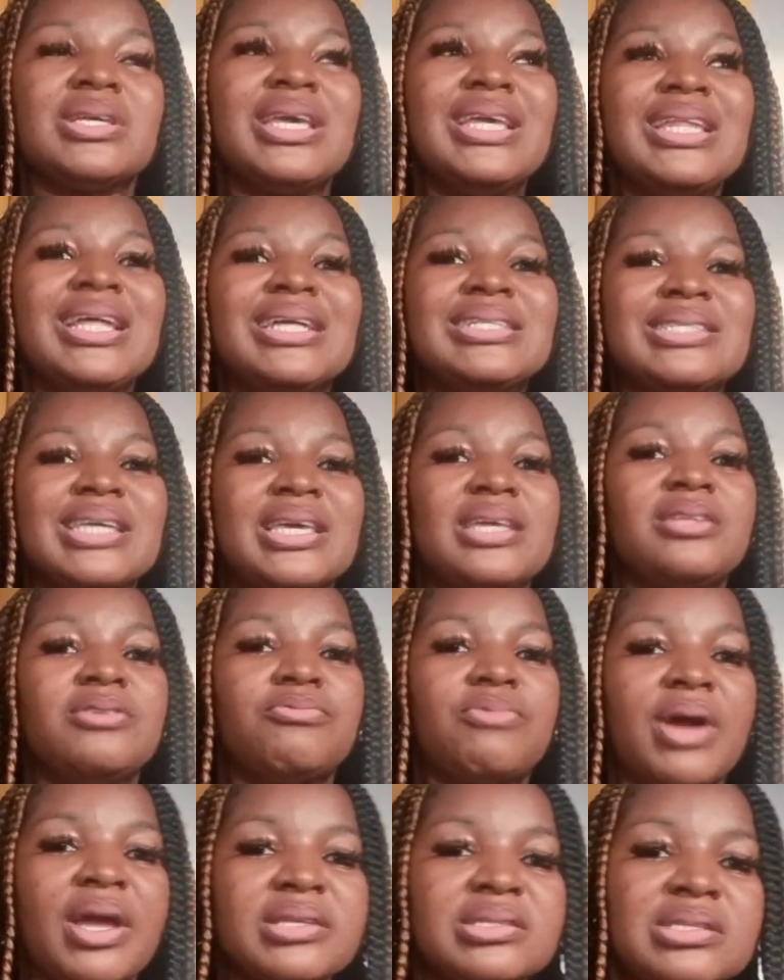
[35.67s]
either taking the
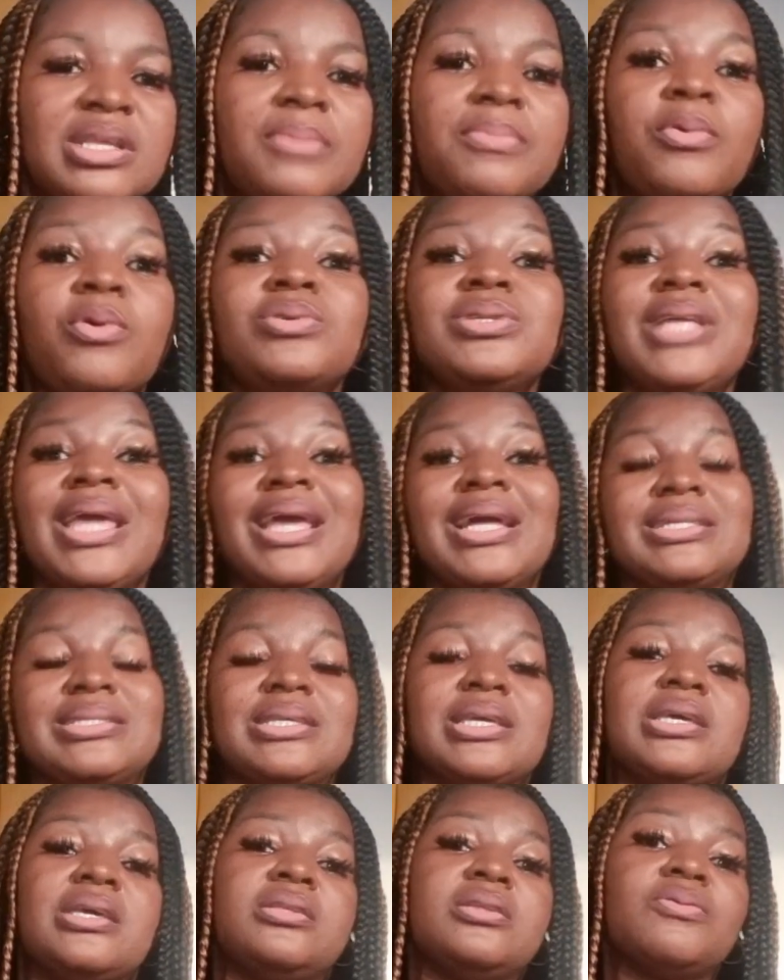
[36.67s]
right step or they are
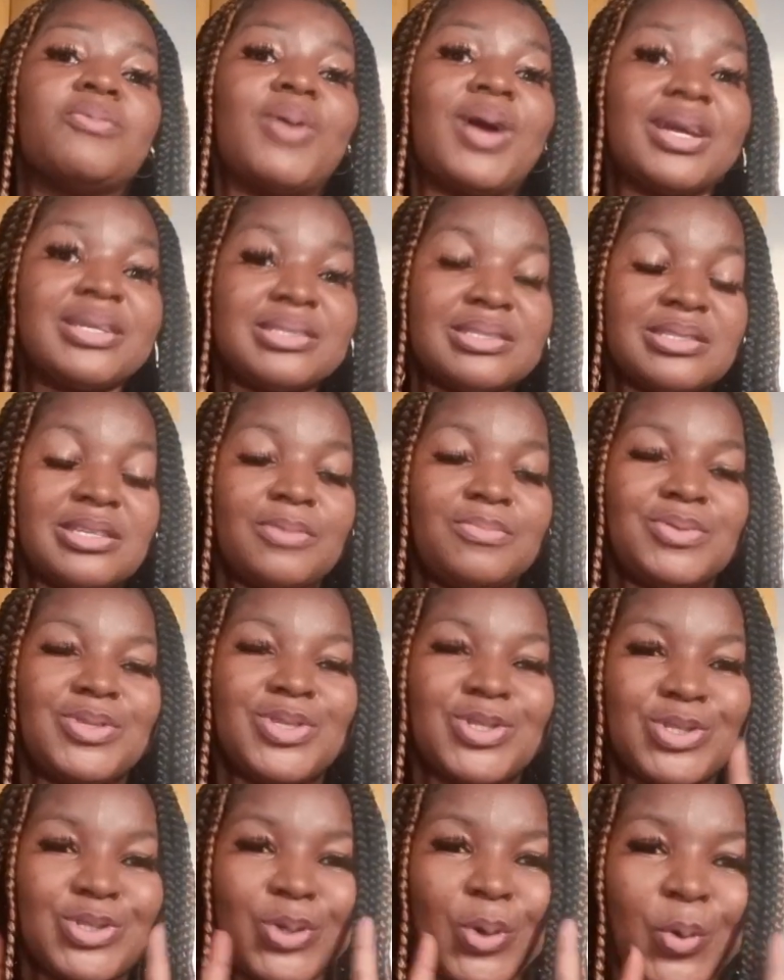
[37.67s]
taking the right step
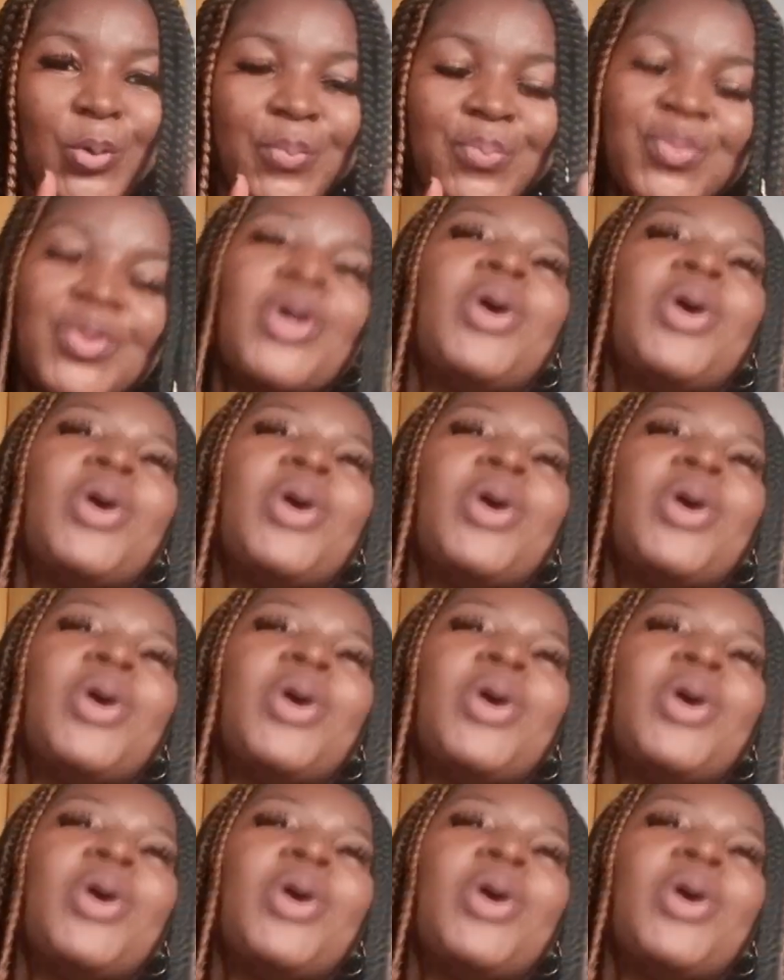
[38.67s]
so